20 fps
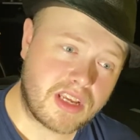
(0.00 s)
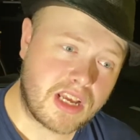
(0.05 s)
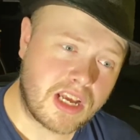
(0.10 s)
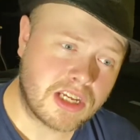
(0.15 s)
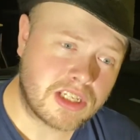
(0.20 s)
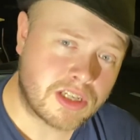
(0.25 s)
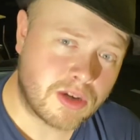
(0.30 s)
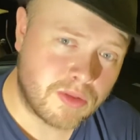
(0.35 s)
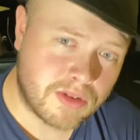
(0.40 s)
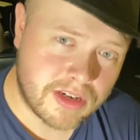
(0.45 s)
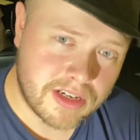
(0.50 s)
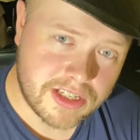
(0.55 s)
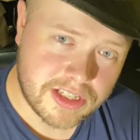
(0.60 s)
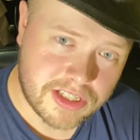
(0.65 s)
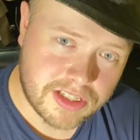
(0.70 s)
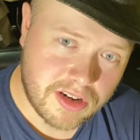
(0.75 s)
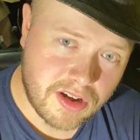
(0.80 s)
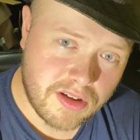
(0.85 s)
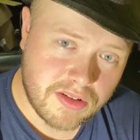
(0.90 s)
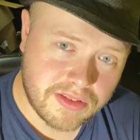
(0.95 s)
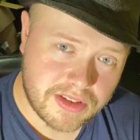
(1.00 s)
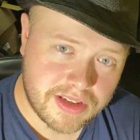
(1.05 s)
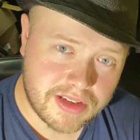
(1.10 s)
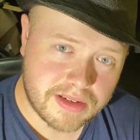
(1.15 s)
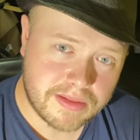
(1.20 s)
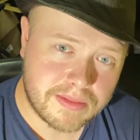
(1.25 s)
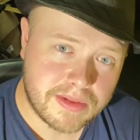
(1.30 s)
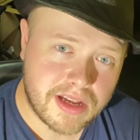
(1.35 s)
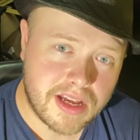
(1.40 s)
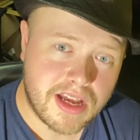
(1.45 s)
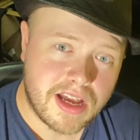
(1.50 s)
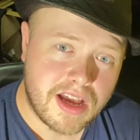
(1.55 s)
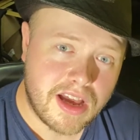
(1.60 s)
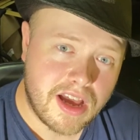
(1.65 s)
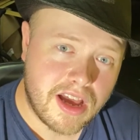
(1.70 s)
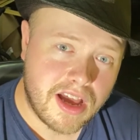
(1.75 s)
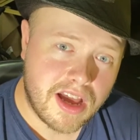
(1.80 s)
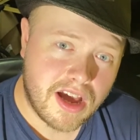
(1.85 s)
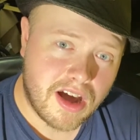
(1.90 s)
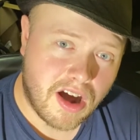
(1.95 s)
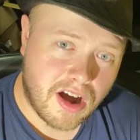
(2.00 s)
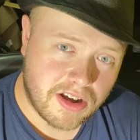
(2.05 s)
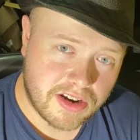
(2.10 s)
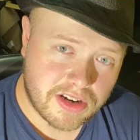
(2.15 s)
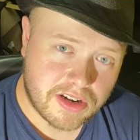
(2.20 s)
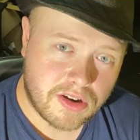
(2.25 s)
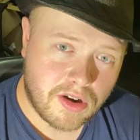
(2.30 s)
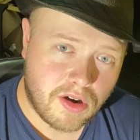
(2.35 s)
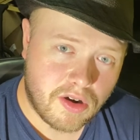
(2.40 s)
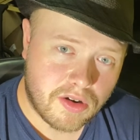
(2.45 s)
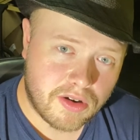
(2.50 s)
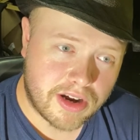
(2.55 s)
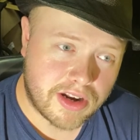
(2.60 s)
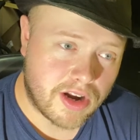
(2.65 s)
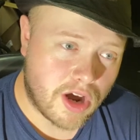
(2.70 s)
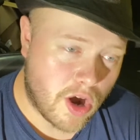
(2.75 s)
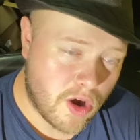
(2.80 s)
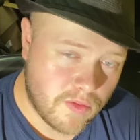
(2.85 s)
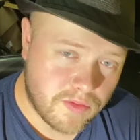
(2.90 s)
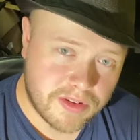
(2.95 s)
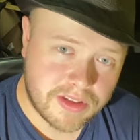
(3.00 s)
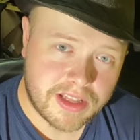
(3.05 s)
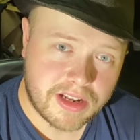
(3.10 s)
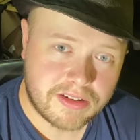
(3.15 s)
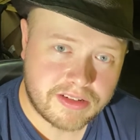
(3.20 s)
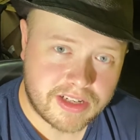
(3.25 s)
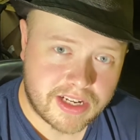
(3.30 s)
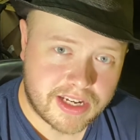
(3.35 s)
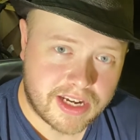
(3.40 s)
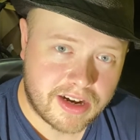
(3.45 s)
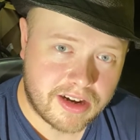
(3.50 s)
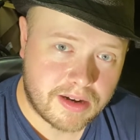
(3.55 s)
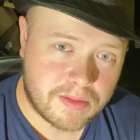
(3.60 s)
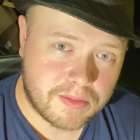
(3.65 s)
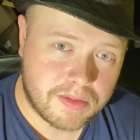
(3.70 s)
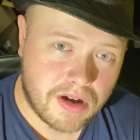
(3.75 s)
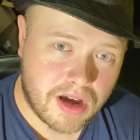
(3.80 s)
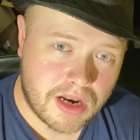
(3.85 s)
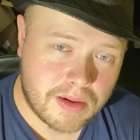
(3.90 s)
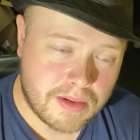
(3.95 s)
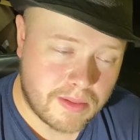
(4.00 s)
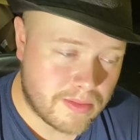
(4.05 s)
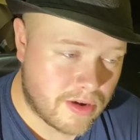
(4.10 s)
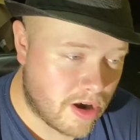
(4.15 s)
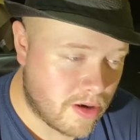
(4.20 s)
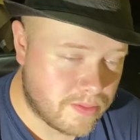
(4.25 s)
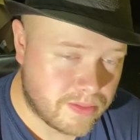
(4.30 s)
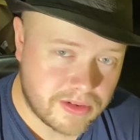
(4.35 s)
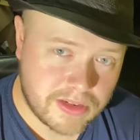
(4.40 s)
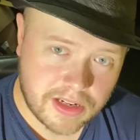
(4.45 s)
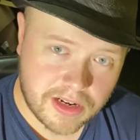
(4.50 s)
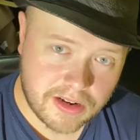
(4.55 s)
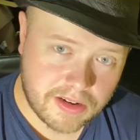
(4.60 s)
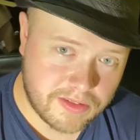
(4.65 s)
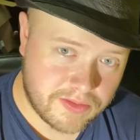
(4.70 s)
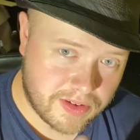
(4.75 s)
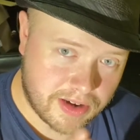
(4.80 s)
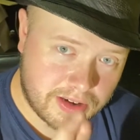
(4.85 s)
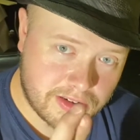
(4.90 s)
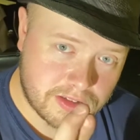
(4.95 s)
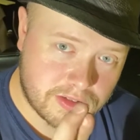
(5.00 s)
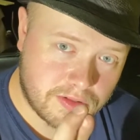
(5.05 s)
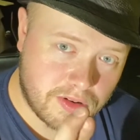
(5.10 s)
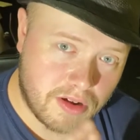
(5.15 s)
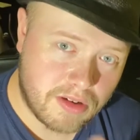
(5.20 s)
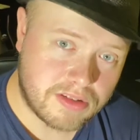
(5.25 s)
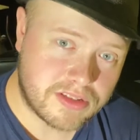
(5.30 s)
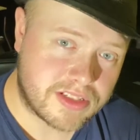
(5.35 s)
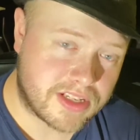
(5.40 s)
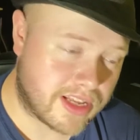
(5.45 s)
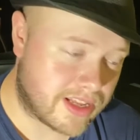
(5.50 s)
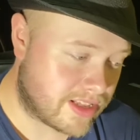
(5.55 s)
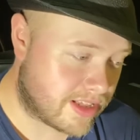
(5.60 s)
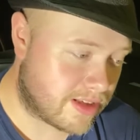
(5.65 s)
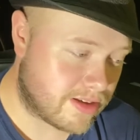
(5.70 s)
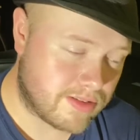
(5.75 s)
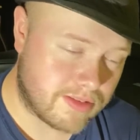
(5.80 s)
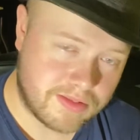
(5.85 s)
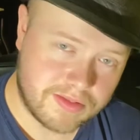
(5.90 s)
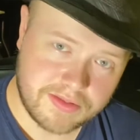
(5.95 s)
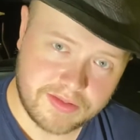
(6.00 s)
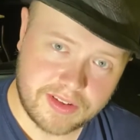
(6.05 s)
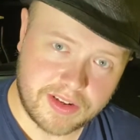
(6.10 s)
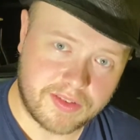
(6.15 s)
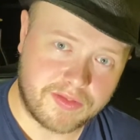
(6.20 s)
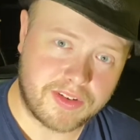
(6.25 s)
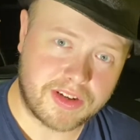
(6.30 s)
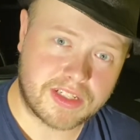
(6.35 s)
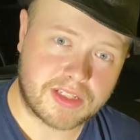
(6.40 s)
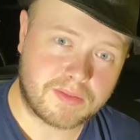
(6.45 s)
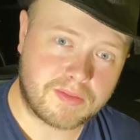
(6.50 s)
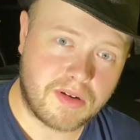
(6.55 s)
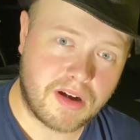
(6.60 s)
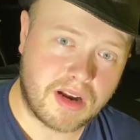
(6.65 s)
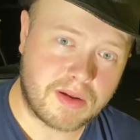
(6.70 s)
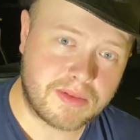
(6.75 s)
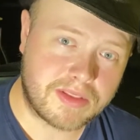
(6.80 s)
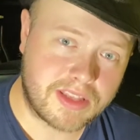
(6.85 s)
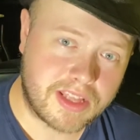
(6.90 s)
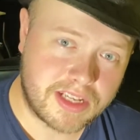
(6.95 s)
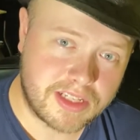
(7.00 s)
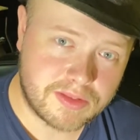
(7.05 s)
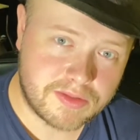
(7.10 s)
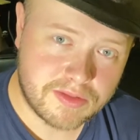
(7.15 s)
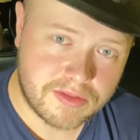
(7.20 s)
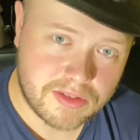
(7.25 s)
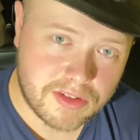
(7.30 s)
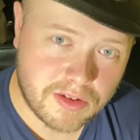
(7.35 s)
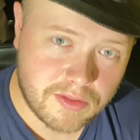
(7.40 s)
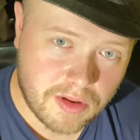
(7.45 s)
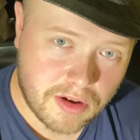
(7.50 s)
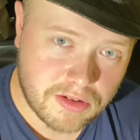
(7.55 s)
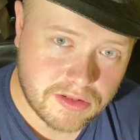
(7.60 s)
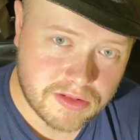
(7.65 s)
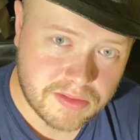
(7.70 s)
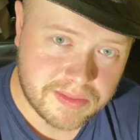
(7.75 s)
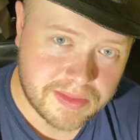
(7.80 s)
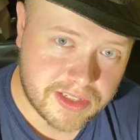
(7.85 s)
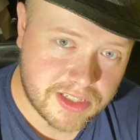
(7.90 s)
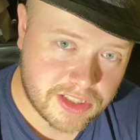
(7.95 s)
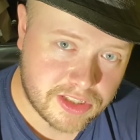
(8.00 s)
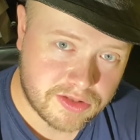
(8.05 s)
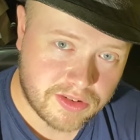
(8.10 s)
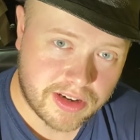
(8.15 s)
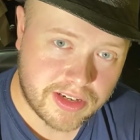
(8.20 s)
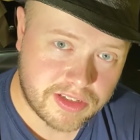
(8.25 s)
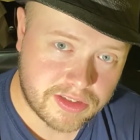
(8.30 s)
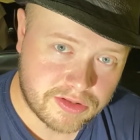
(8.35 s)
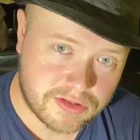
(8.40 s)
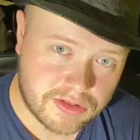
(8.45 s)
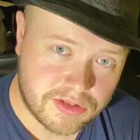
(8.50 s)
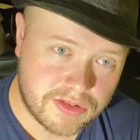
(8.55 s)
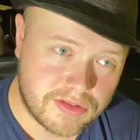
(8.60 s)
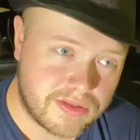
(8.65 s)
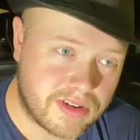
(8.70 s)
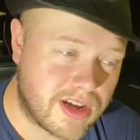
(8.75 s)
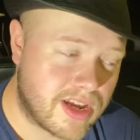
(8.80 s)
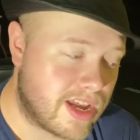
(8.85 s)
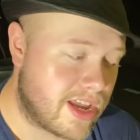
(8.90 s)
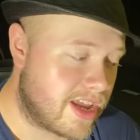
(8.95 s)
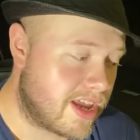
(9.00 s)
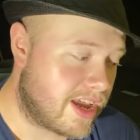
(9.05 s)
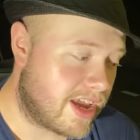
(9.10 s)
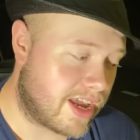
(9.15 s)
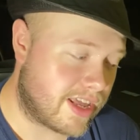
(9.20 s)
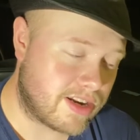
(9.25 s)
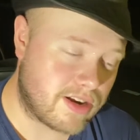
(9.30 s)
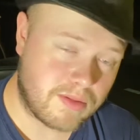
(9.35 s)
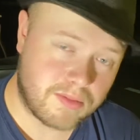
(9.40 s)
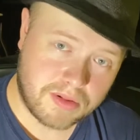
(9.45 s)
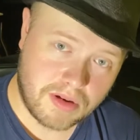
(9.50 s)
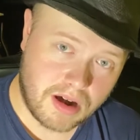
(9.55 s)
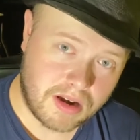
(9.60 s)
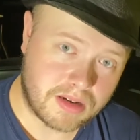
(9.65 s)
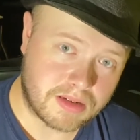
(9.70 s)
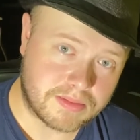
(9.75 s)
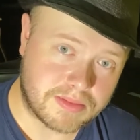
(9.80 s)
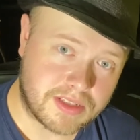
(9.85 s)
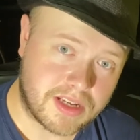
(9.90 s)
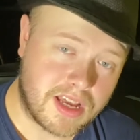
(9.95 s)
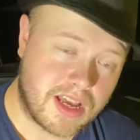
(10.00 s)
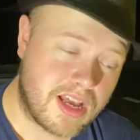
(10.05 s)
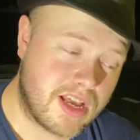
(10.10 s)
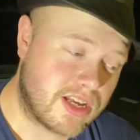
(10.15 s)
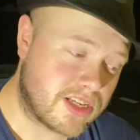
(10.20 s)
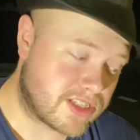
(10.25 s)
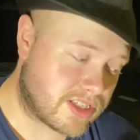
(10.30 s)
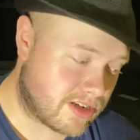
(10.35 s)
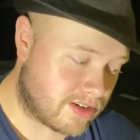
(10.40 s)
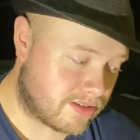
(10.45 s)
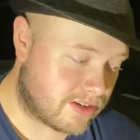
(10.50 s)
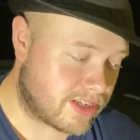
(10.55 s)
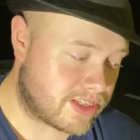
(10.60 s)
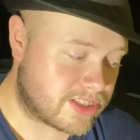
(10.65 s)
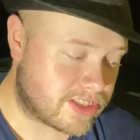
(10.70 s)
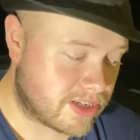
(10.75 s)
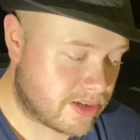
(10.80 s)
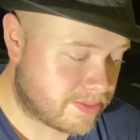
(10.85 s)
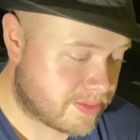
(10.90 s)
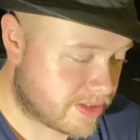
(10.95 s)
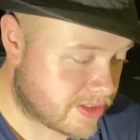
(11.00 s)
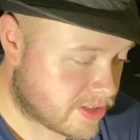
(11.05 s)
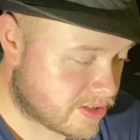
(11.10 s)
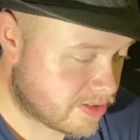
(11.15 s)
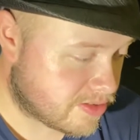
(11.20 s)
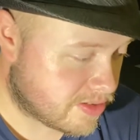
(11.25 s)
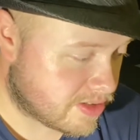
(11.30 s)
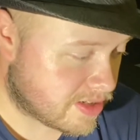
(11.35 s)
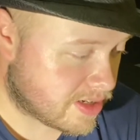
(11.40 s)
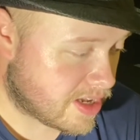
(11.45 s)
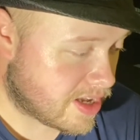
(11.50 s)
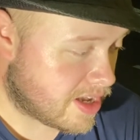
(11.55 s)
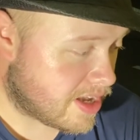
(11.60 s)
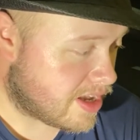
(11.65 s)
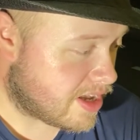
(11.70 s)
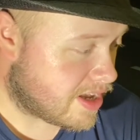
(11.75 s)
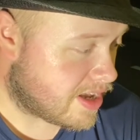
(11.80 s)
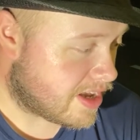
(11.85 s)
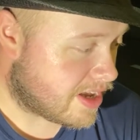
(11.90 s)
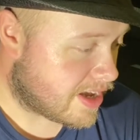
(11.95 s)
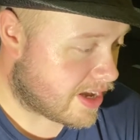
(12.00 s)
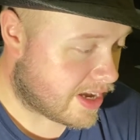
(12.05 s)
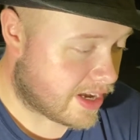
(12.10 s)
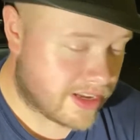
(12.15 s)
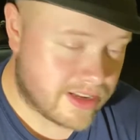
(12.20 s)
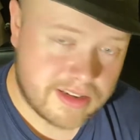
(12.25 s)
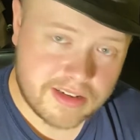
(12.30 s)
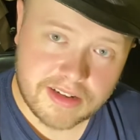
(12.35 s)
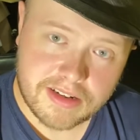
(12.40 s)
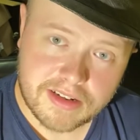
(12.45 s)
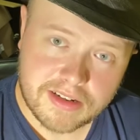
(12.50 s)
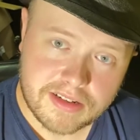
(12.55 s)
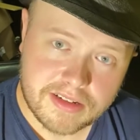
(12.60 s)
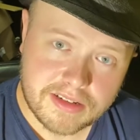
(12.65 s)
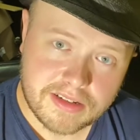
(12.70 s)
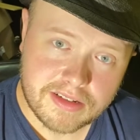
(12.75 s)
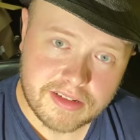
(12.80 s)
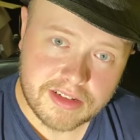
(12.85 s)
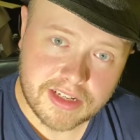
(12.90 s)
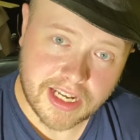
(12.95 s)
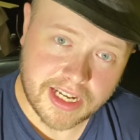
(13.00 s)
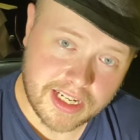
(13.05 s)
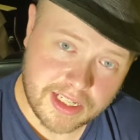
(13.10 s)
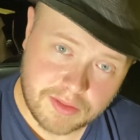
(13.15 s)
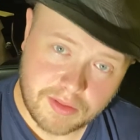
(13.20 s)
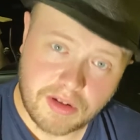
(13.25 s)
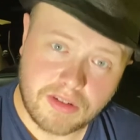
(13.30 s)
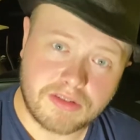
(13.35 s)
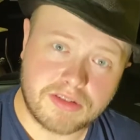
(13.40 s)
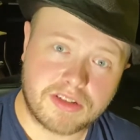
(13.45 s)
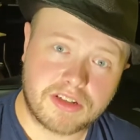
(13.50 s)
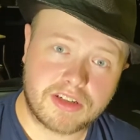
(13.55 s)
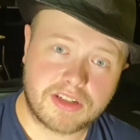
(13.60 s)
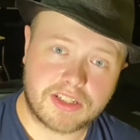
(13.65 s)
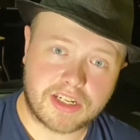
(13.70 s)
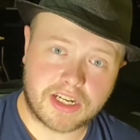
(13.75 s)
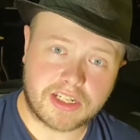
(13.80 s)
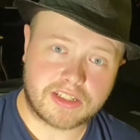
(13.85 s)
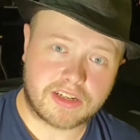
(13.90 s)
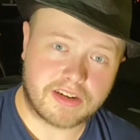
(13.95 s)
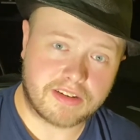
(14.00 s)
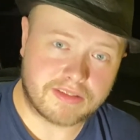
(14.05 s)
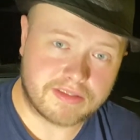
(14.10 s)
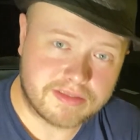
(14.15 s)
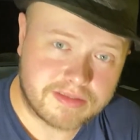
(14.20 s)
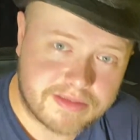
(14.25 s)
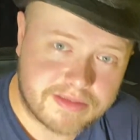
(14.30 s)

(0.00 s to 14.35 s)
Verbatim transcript: So we're going to install them on the car, and hopefully that'll take care of the problem. I'm hoping, you know, fingers crossed that they'll it'll fix the problem. These rotors will be straight and true and no problems. So let's jump into it and uh, get these rotors changed out.